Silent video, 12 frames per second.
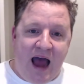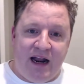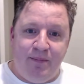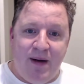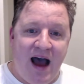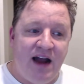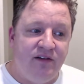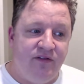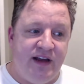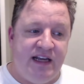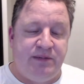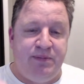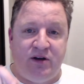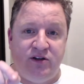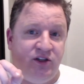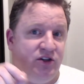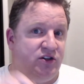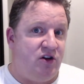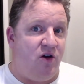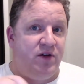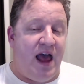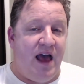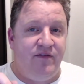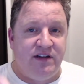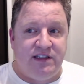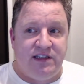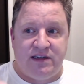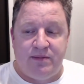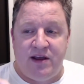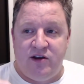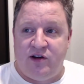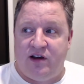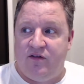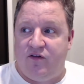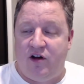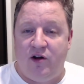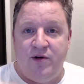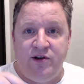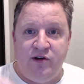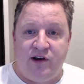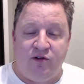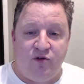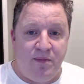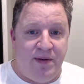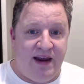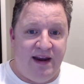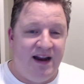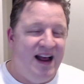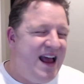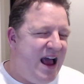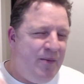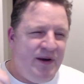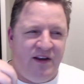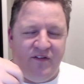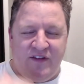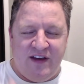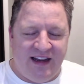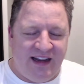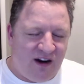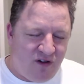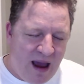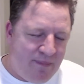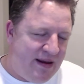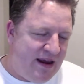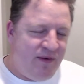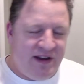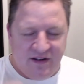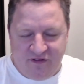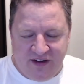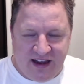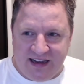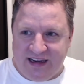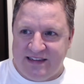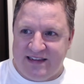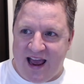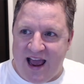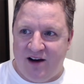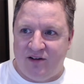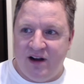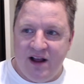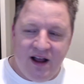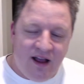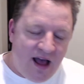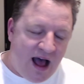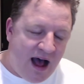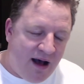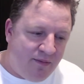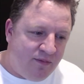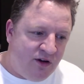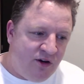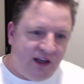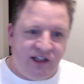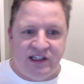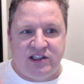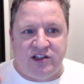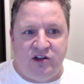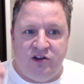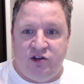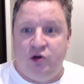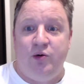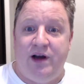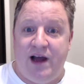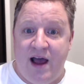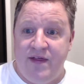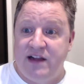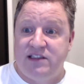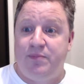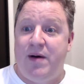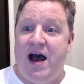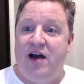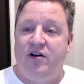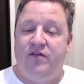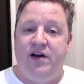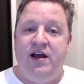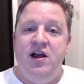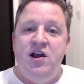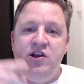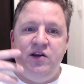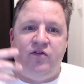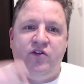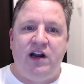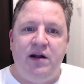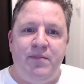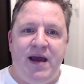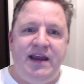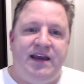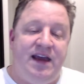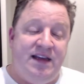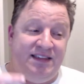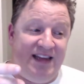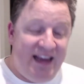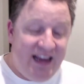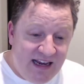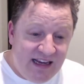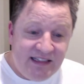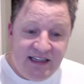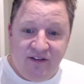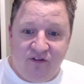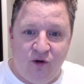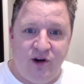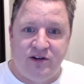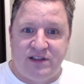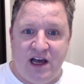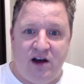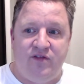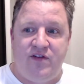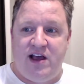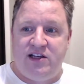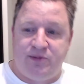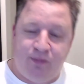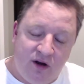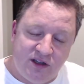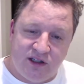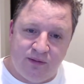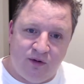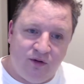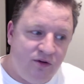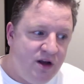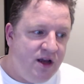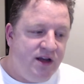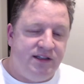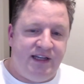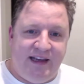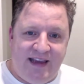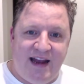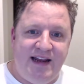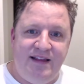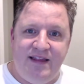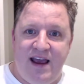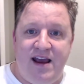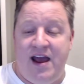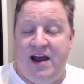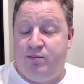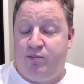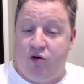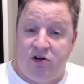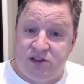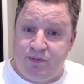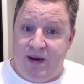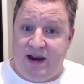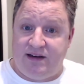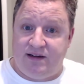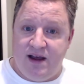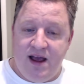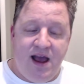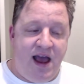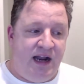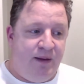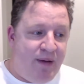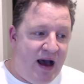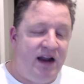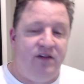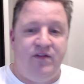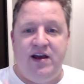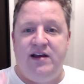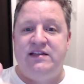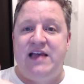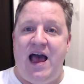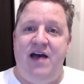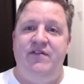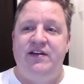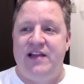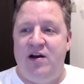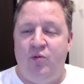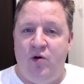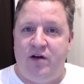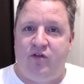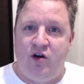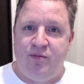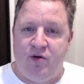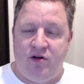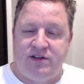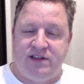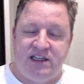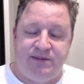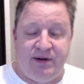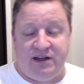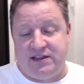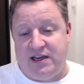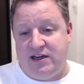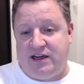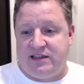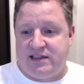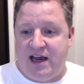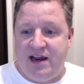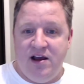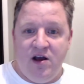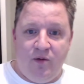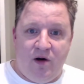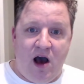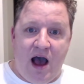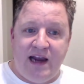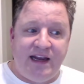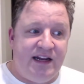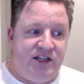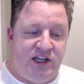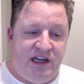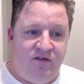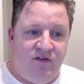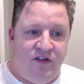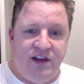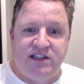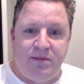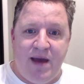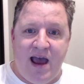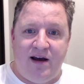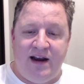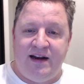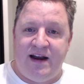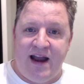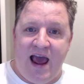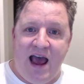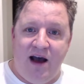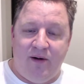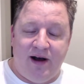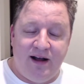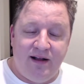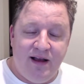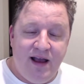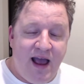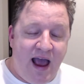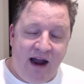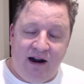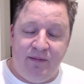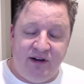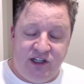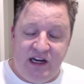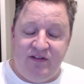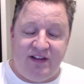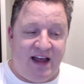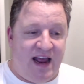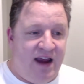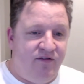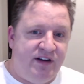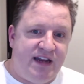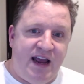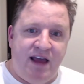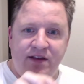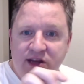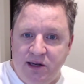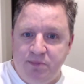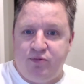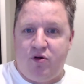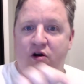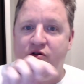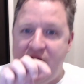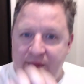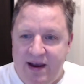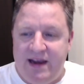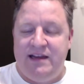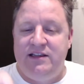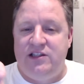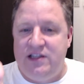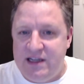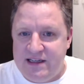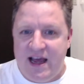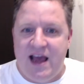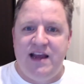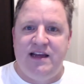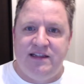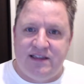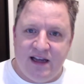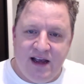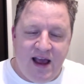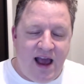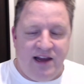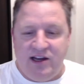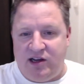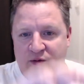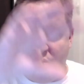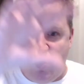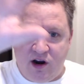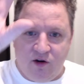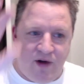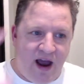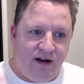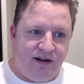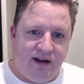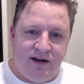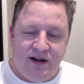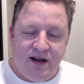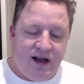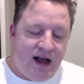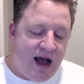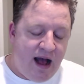And a part of it is because you don't have a system that you can follow and you can repeat. And when you're feeling crappy, when you're feeling down, you can just do it. And that's a part of it. You've got to make it as easy for yourself as possible to get in there and prospect. And a part of that is having that workflow process, because then you can say, well, I can achieve this amount in an hour, and I'm achieving that every day. And then you can program it into your days, and you can work around it